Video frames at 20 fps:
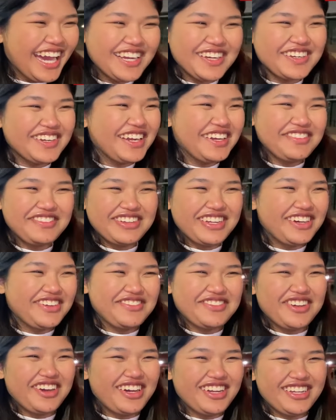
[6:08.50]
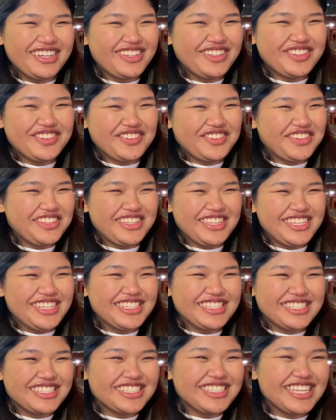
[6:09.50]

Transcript: I don't have enough knowledge for this.